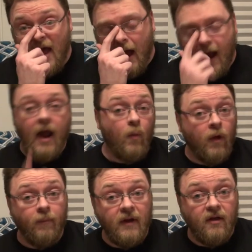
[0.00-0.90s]
Uh, I
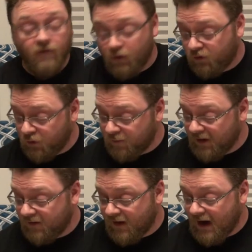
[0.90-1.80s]
will be the first to
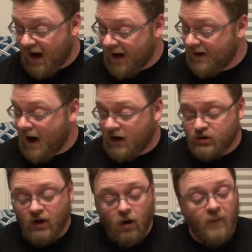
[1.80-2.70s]
admit that I
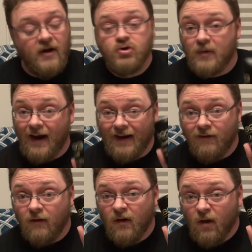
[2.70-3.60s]
actually already tried